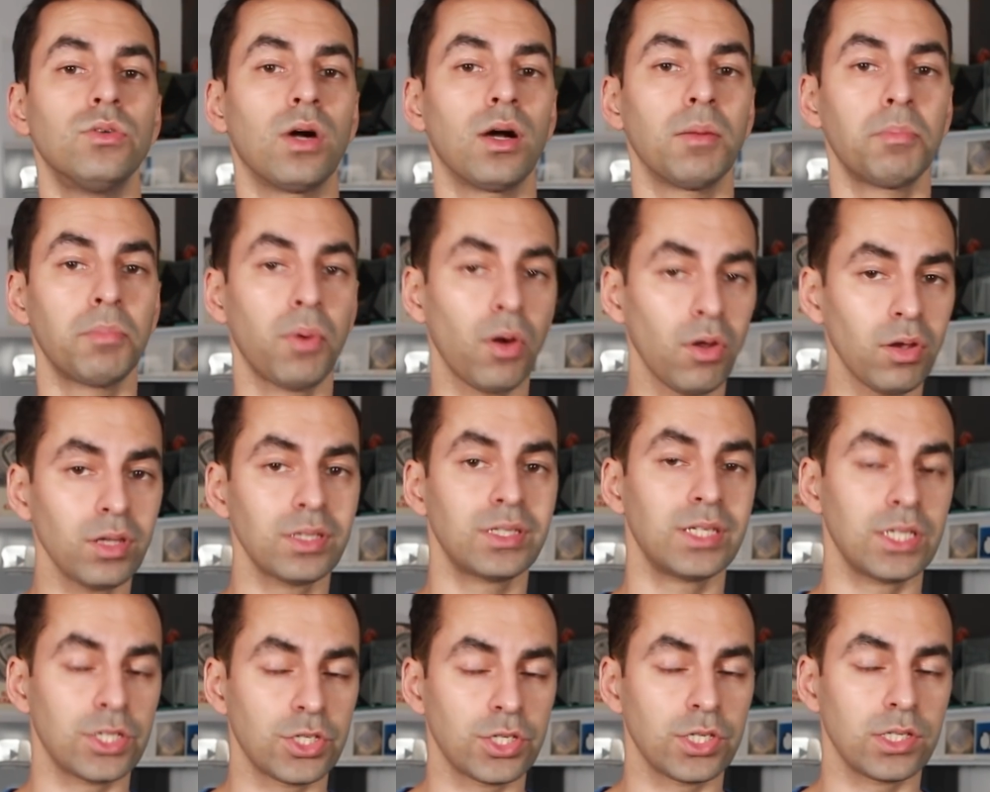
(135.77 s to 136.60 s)
Our
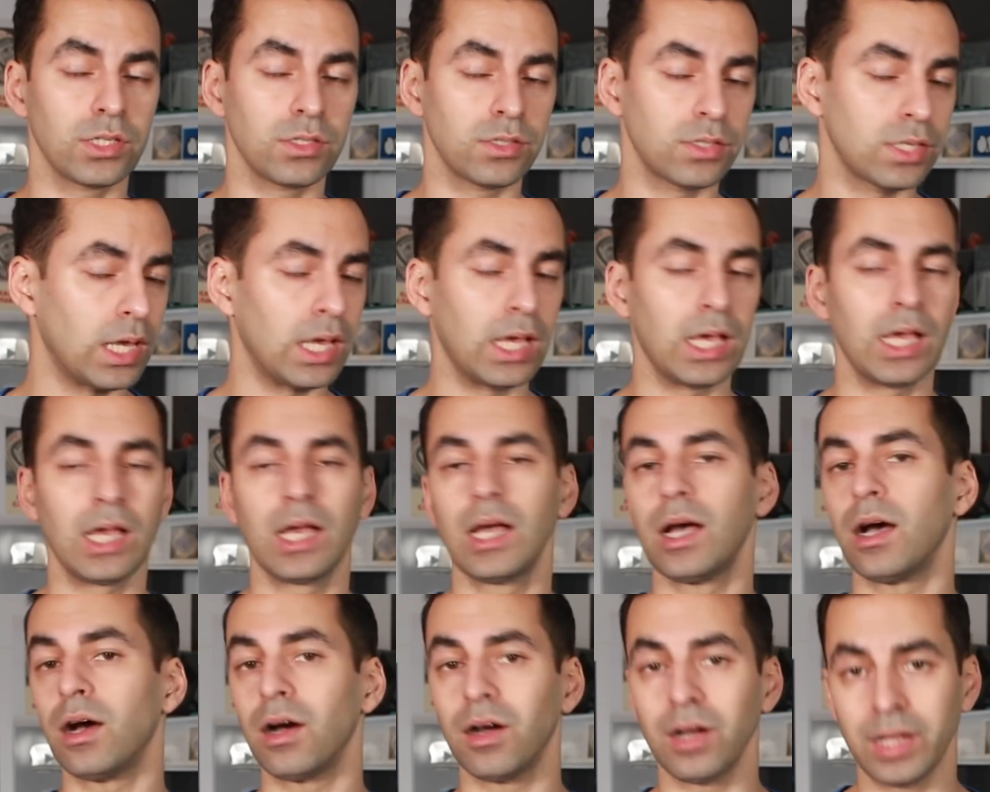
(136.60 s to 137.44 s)
politicians
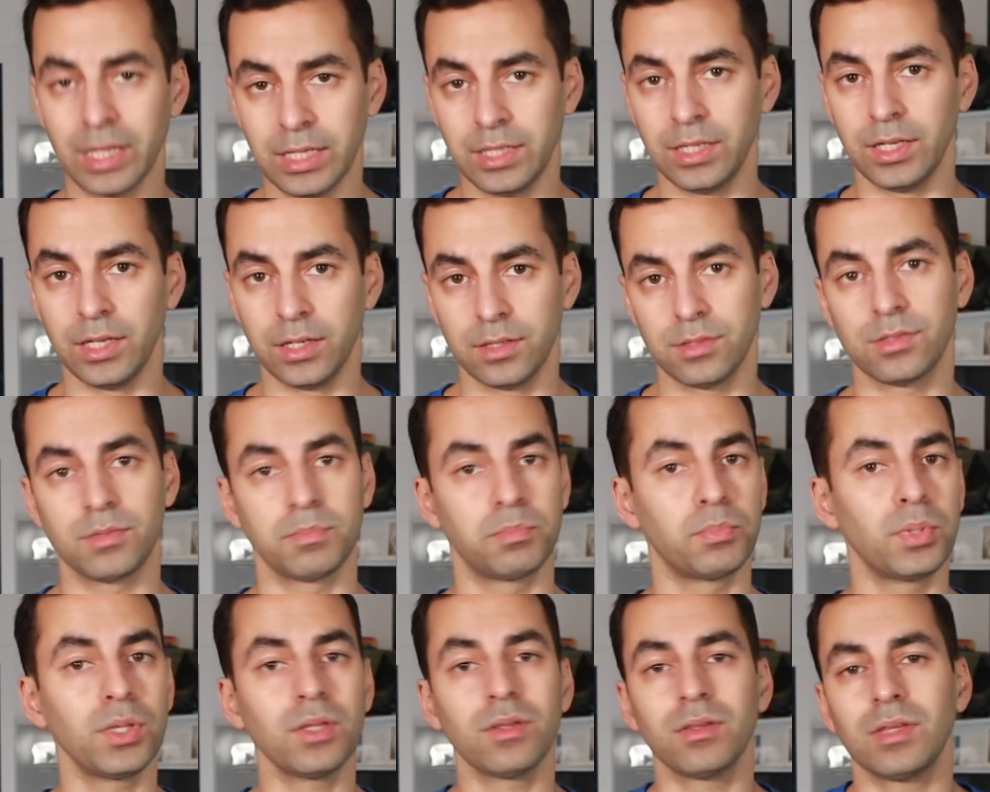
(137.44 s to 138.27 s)
are idiots,
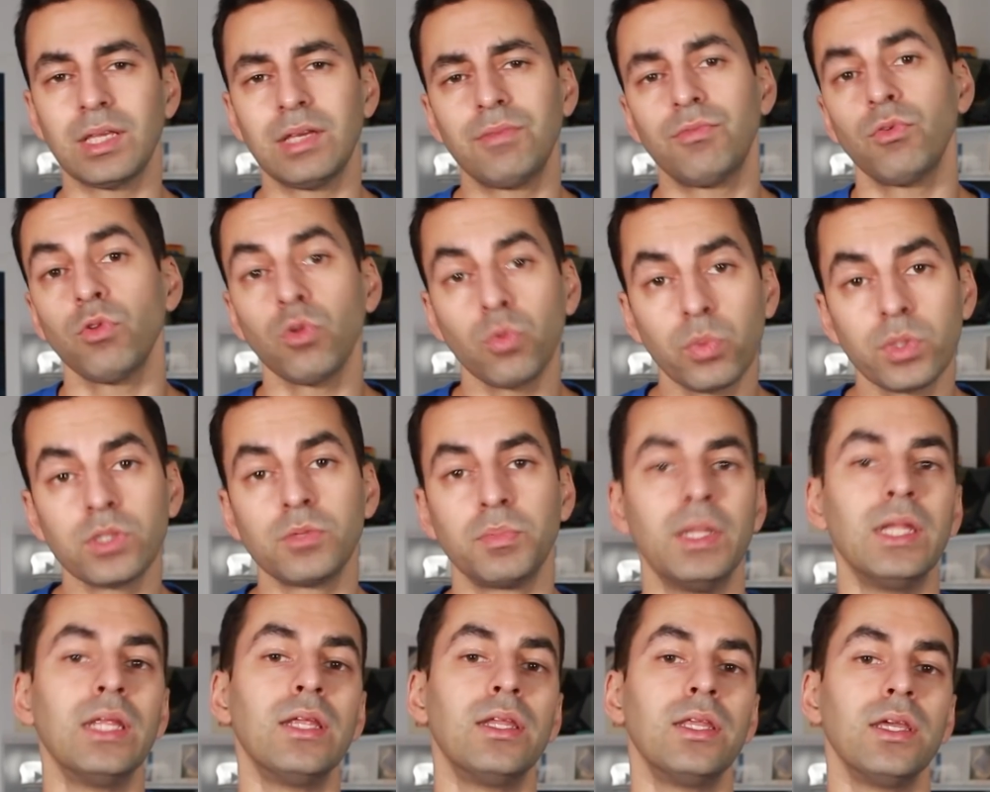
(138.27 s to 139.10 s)
but they've always
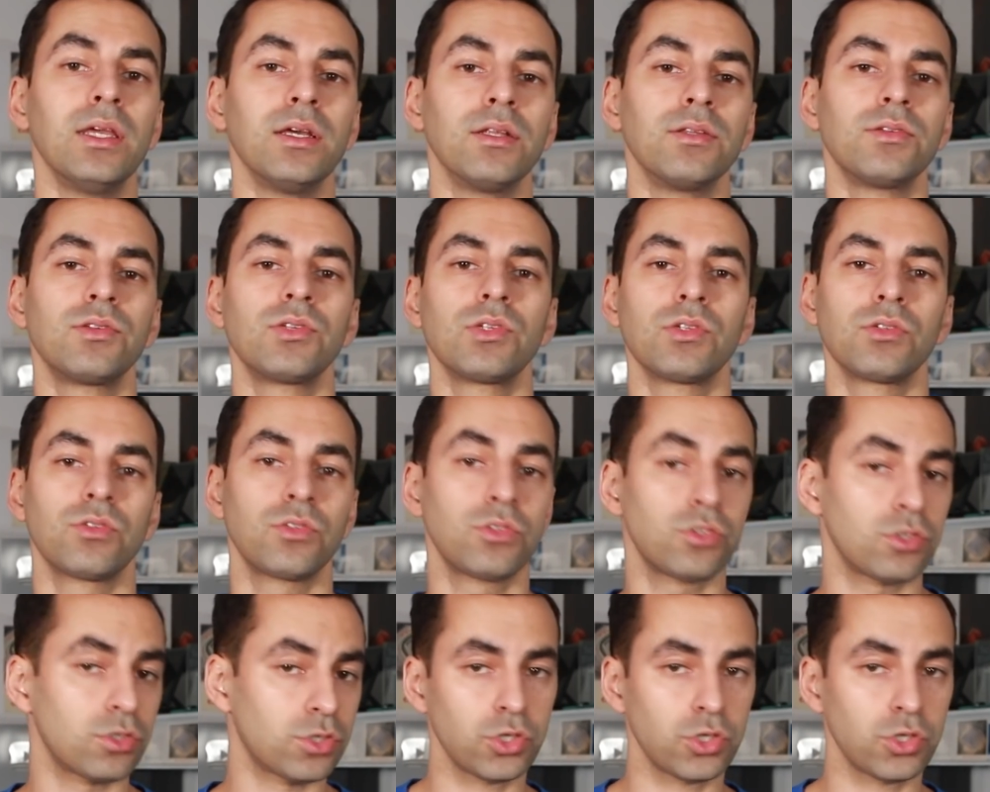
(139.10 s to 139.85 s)
been idiots.